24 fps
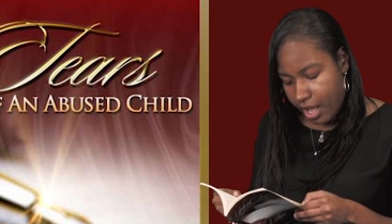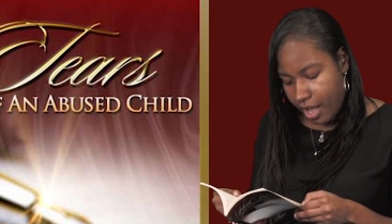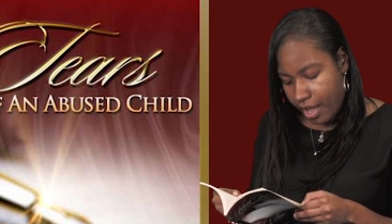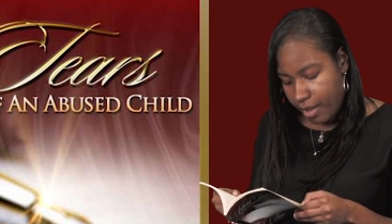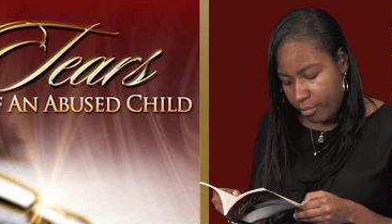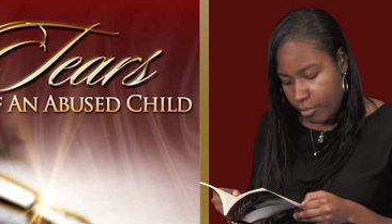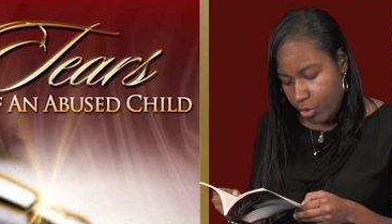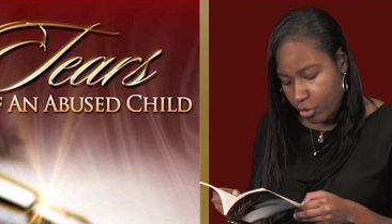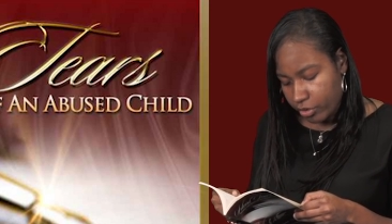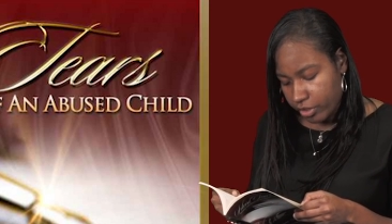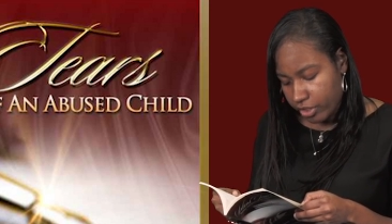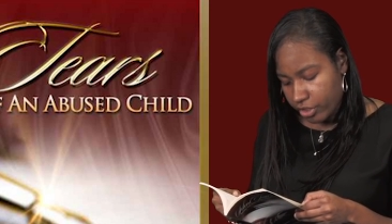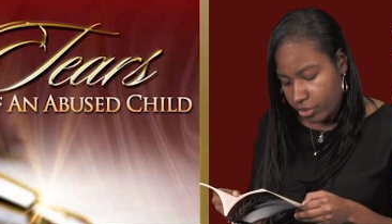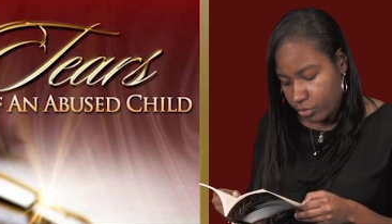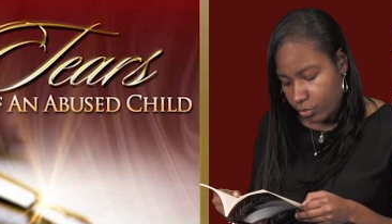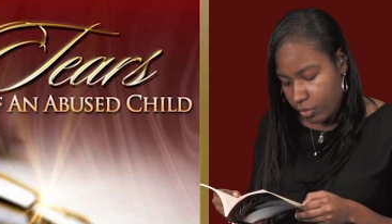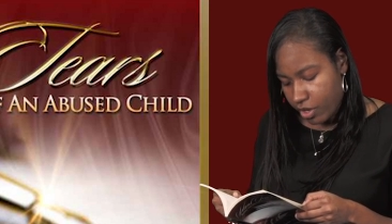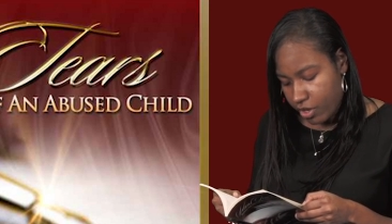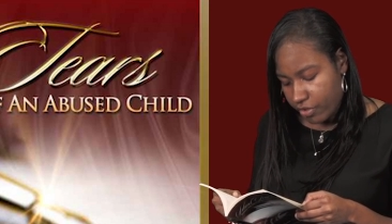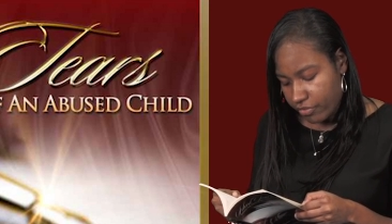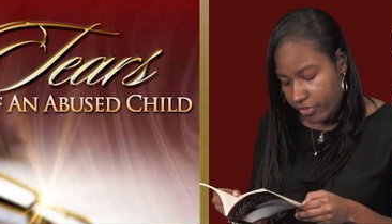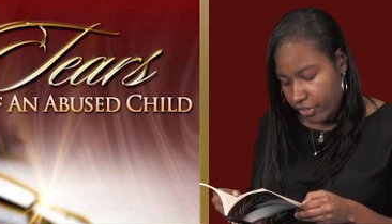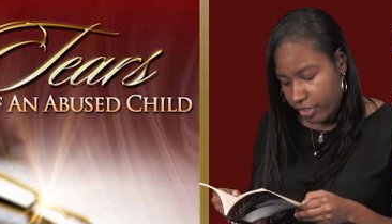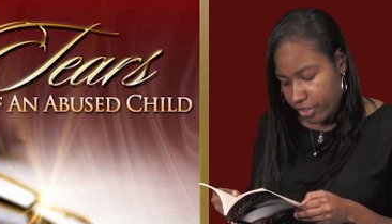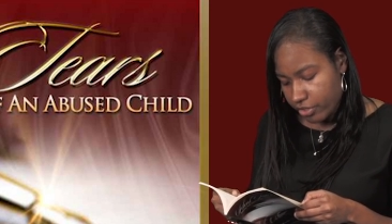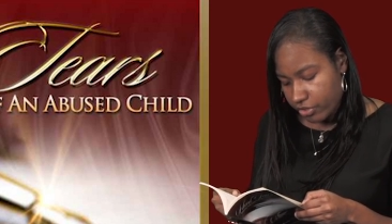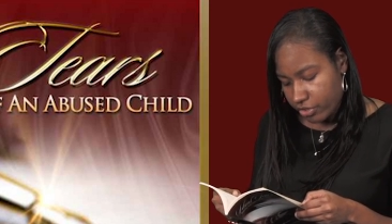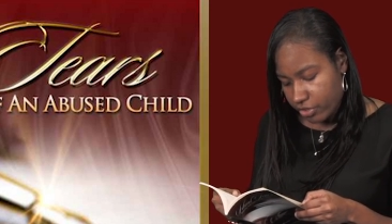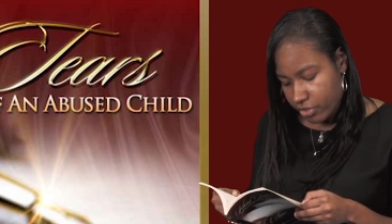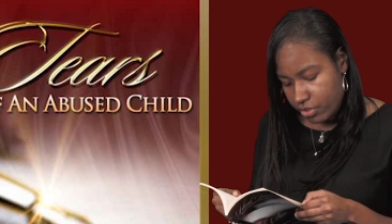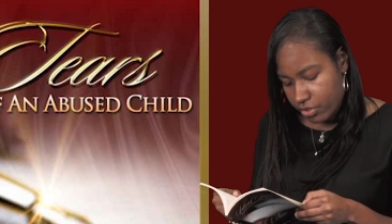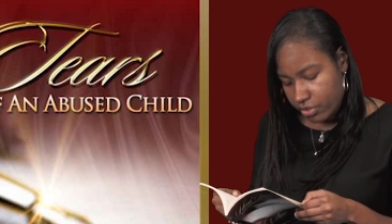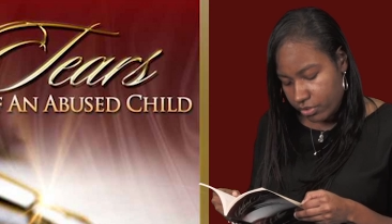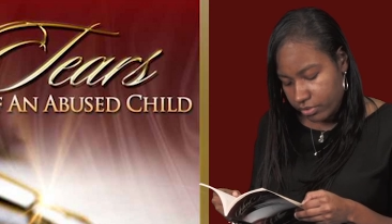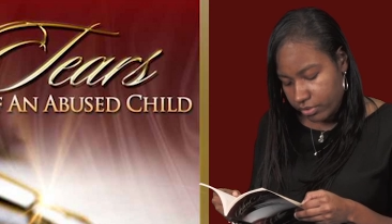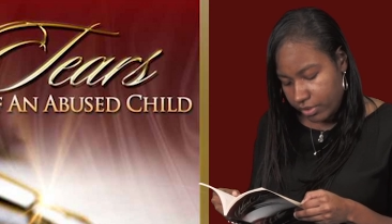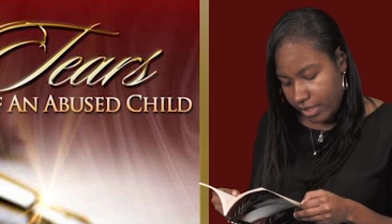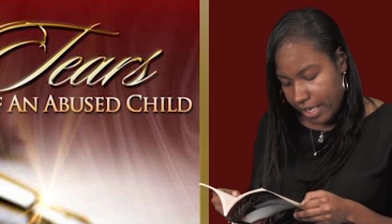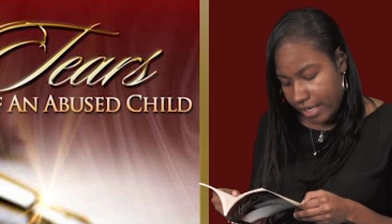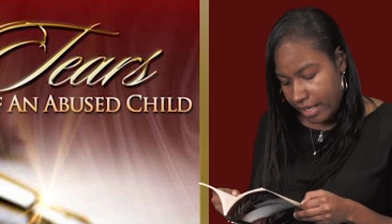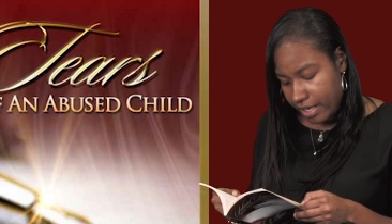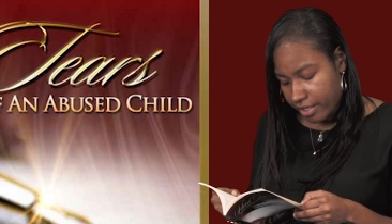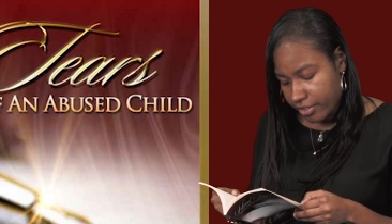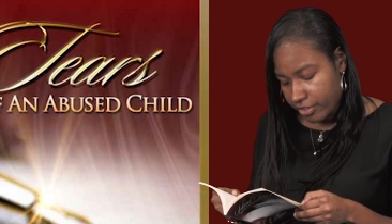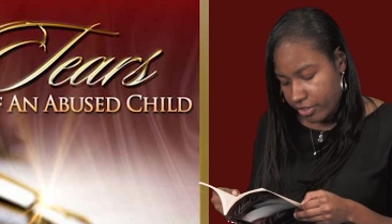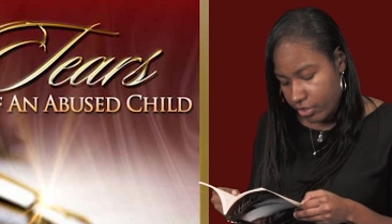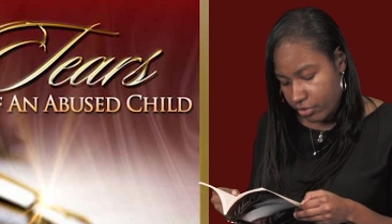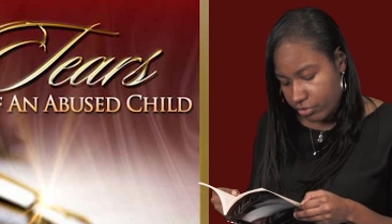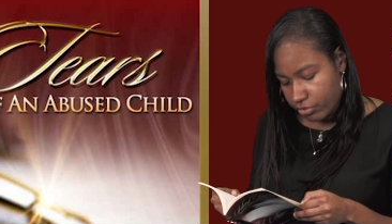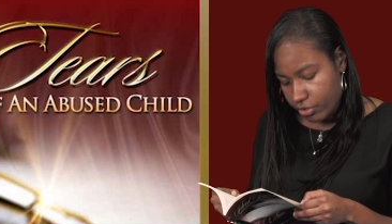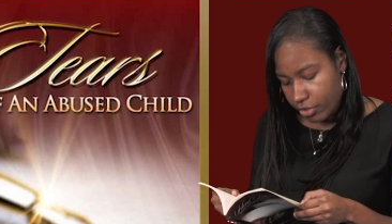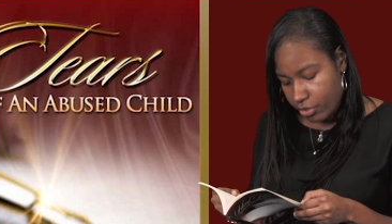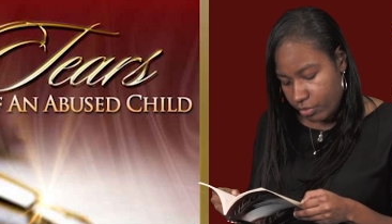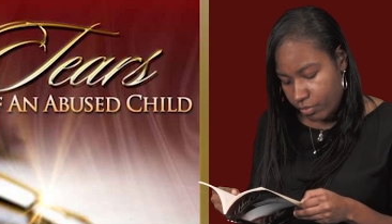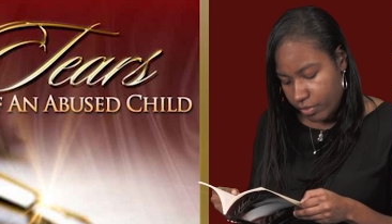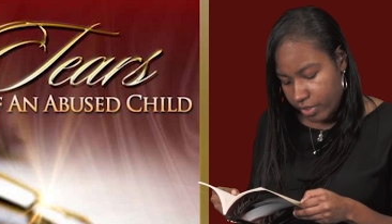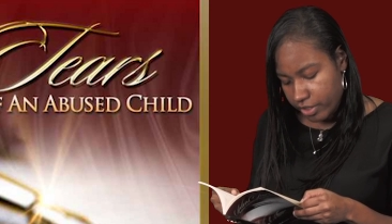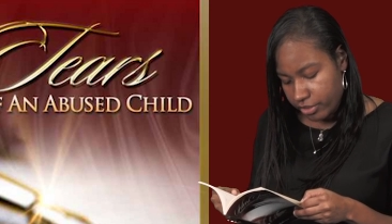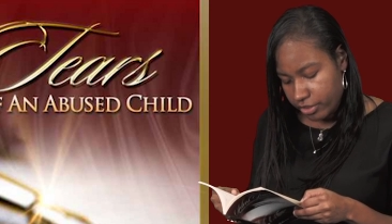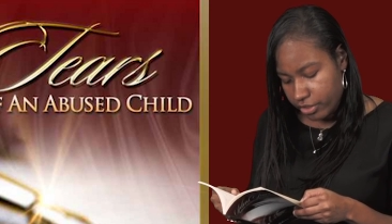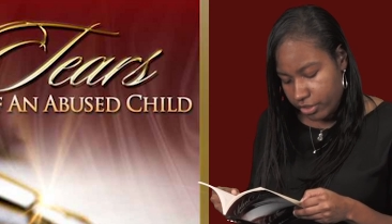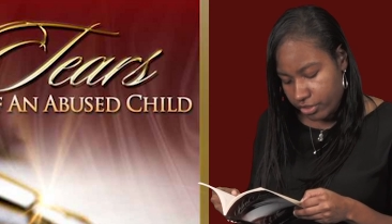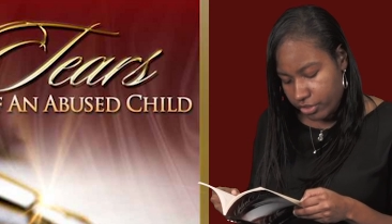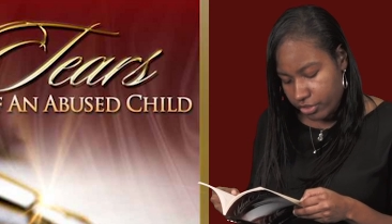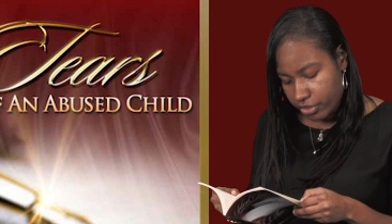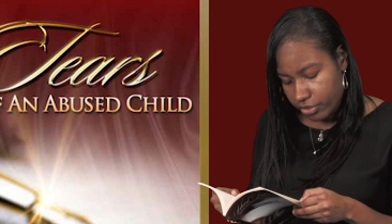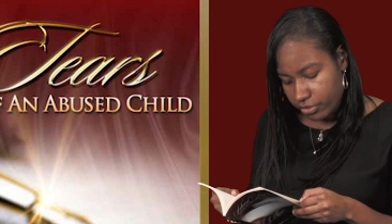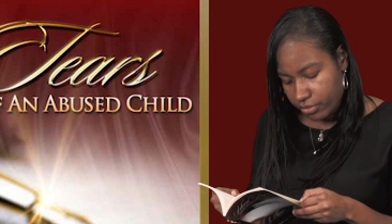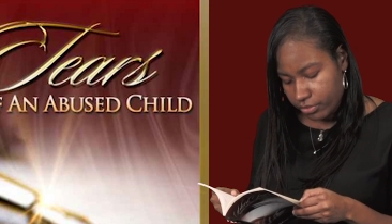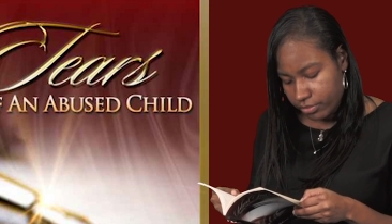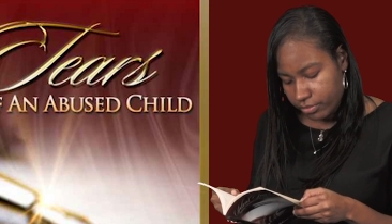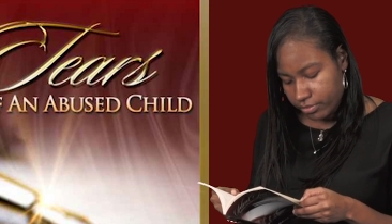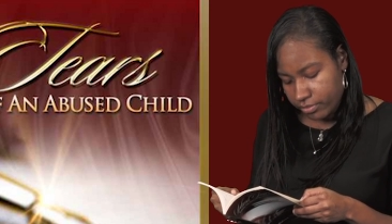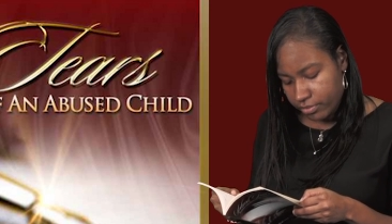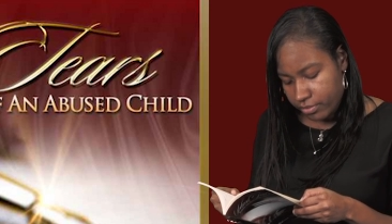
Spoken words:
I'm only 12 years old, and I don't know what to do.